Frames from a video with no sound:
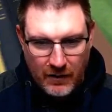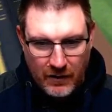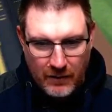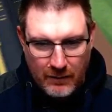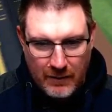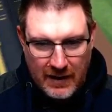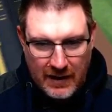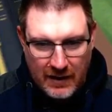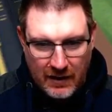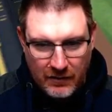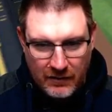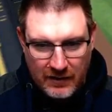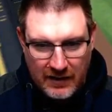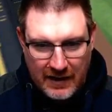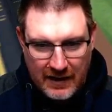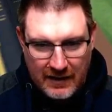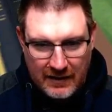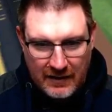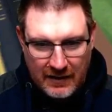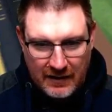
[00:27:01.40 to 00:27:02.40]
on the mound
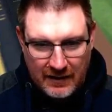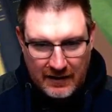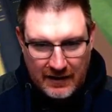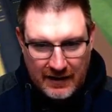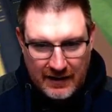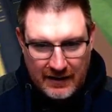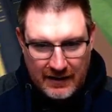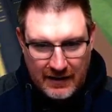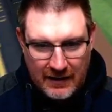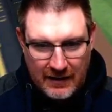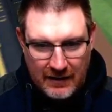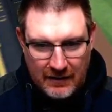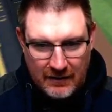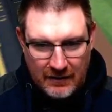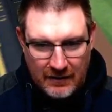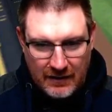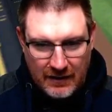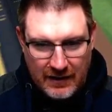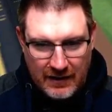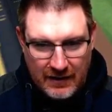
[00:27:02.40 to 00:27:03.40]
in Kina
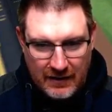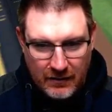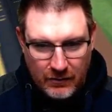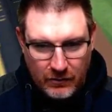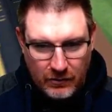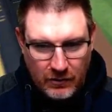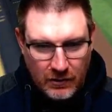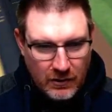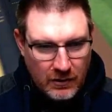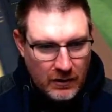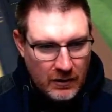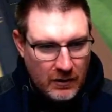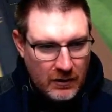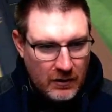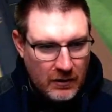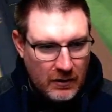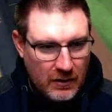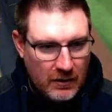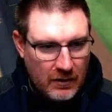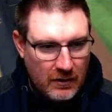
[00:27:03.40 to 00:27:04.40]
Leon.
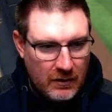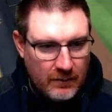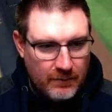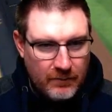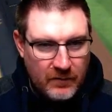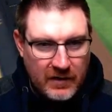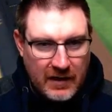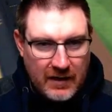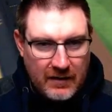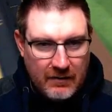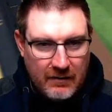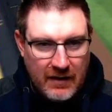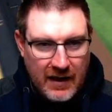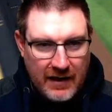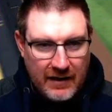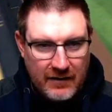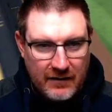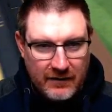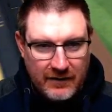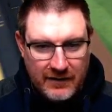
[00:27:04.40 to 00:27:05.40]
Can
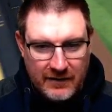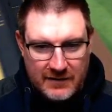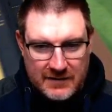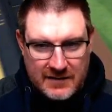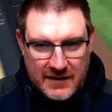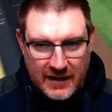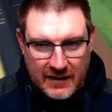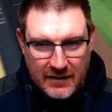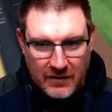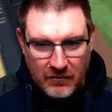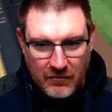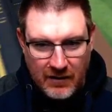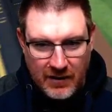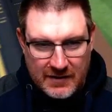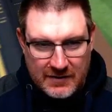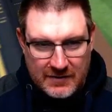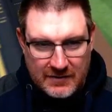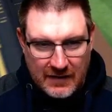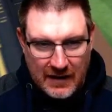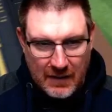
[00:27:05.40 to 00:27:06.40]
Langers hit a second
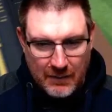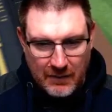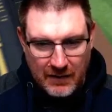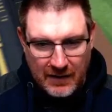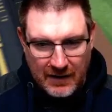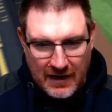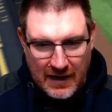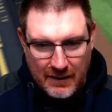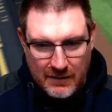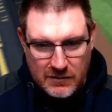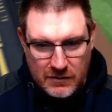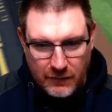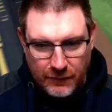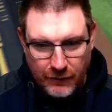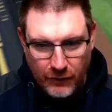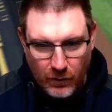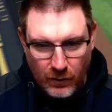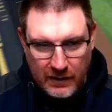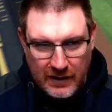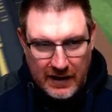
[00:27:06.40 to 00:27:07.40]
grand slam of the game? It's a
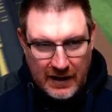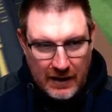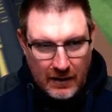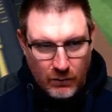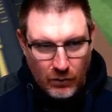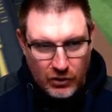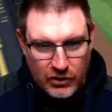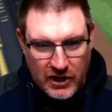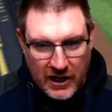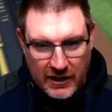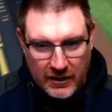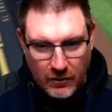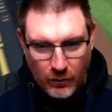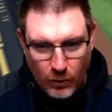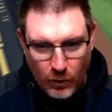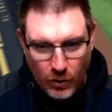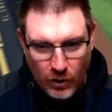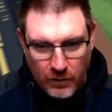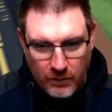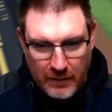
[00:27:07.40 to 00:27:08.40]
full count. We'll take a
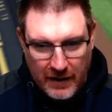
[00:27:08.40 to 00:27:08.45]
walk,